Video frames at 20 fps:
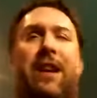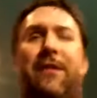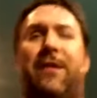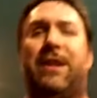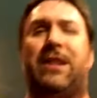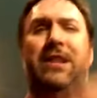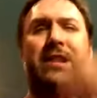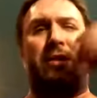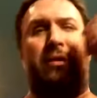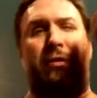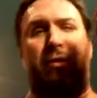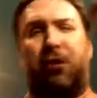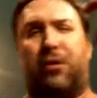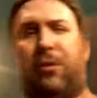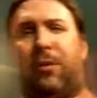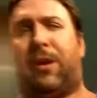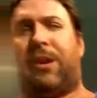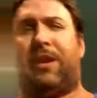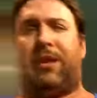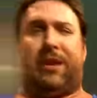of it so
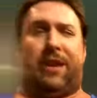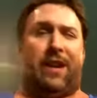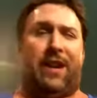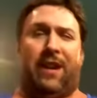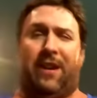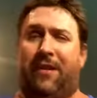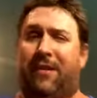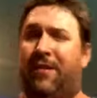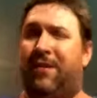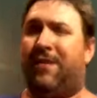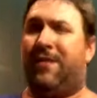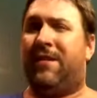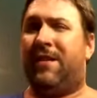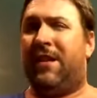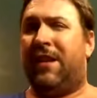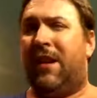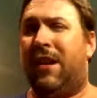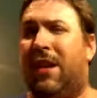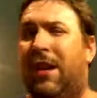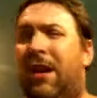quickly now
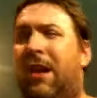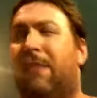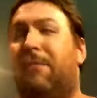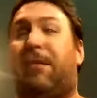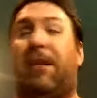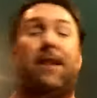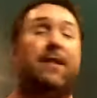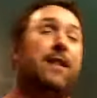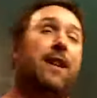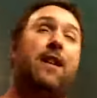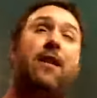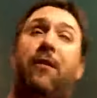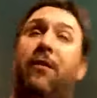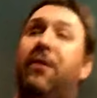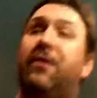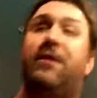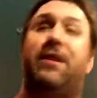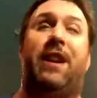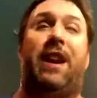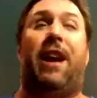because they know
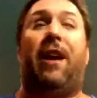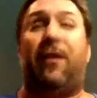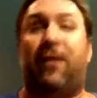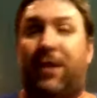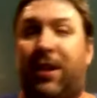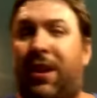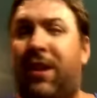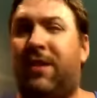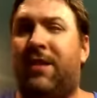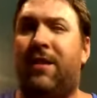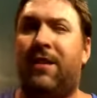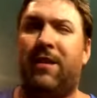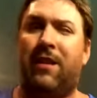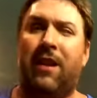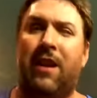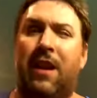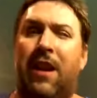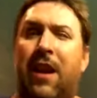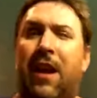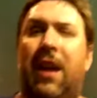there's an out
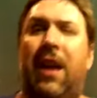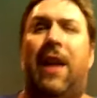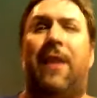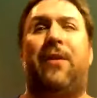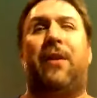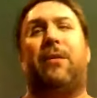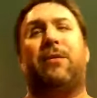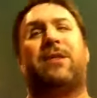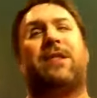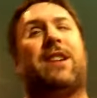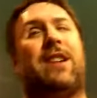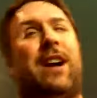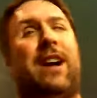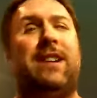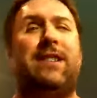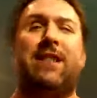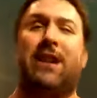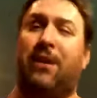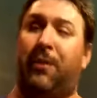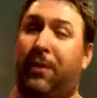if there was
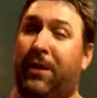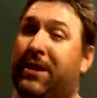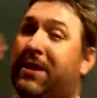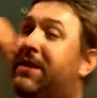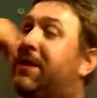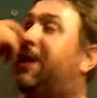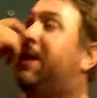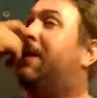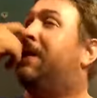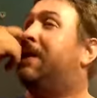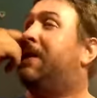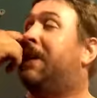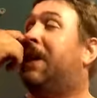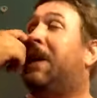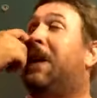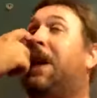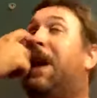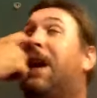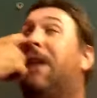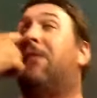consequence to
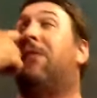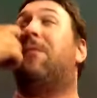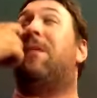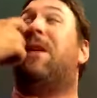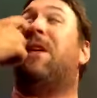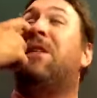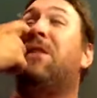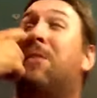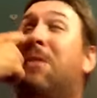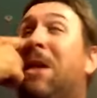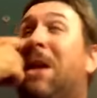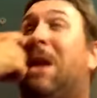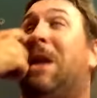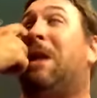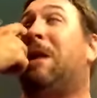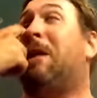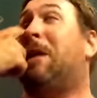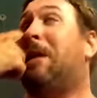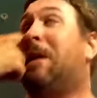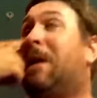getting out of a marriage,
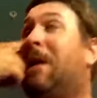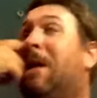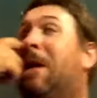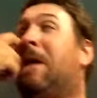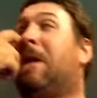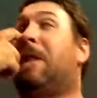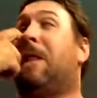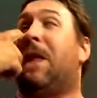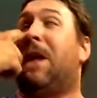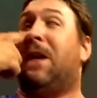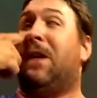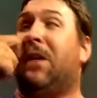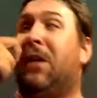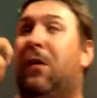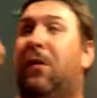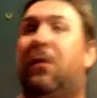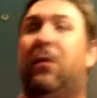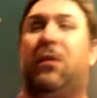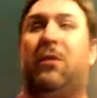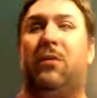meaning that
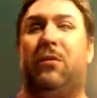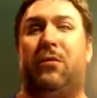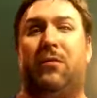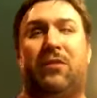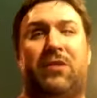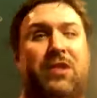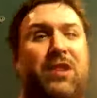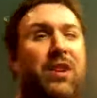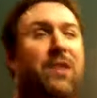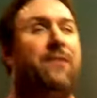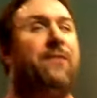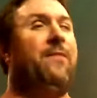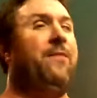you lose